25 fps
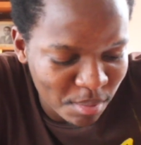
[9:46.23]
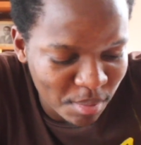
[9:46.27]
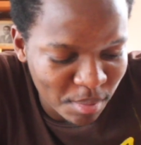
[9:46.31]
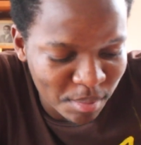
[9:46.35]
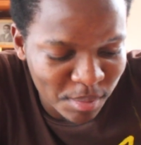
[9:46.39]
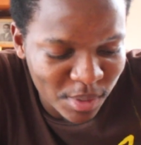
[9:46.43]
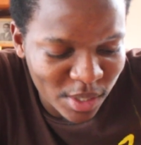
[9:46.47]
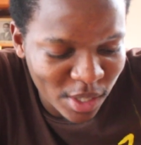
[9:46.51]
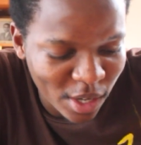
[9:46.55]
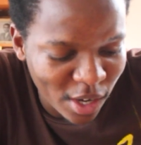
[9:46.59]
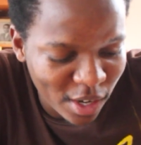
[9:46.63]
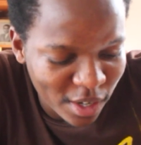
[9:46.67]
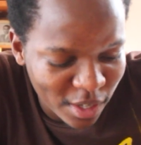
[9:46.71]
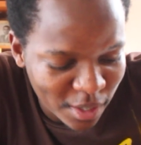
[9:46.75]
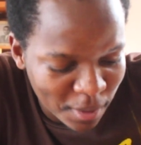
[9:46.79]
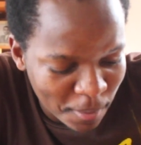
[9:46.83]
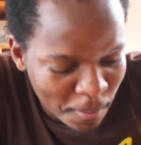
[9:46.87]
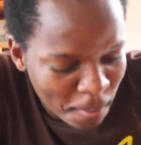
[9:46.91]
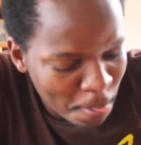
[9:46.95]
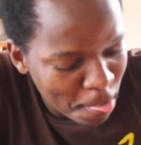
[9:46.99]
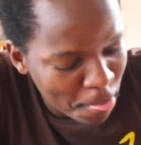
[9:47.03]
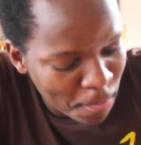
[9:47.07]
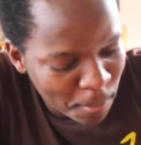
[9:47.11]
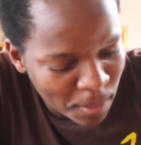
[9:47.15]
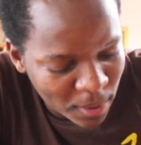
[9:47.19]
I'm sorry,
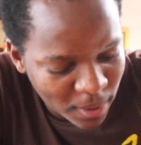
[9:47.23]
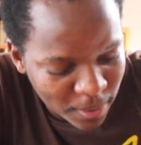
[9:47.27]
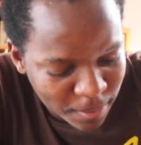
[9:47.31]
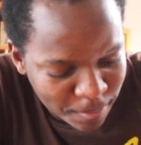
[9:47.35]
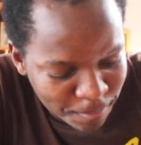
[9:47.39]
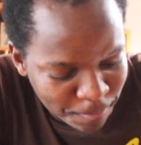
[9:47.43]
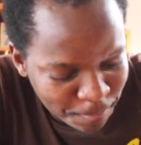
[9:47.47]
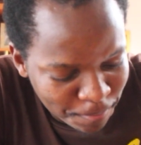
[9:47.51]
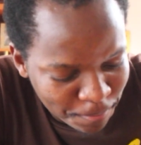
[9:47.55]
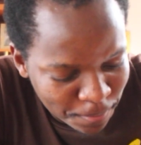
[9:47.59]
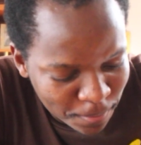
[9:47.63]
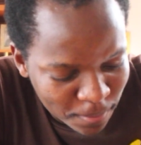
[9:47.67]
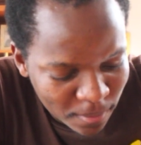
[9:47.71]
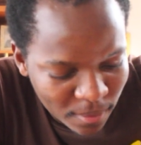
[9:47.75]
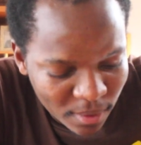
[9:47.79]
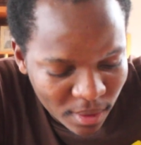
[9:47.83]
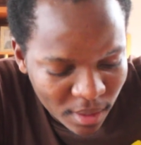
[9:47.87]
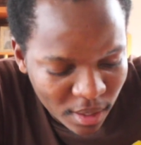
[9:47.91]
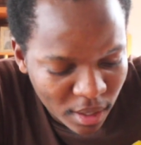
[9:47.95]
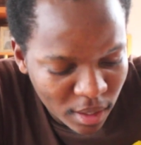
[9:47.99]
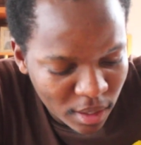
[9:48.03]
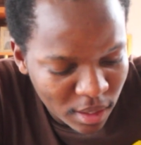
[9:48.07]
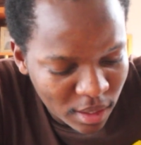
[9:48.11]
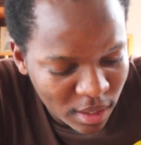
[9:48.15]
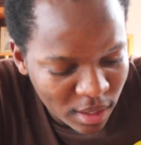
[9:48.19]
but
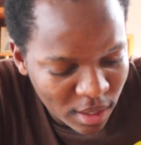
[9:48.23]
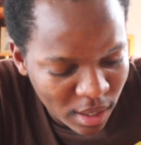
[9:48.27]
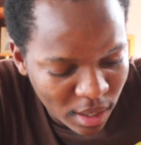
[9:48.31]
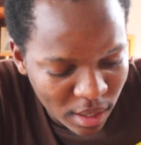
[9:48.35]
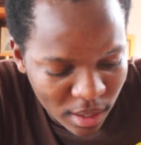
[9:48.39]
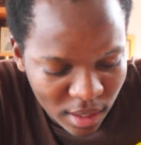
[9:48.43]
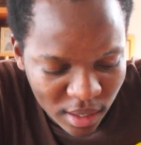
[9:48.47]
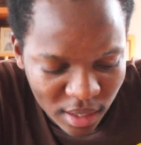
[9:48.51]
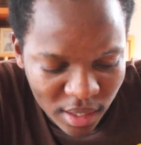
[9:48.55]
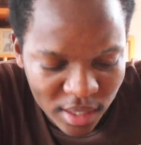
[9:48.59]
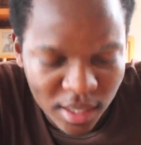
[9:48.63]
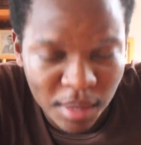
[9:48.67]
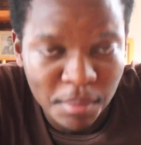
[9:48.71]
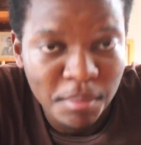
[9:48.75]
uh,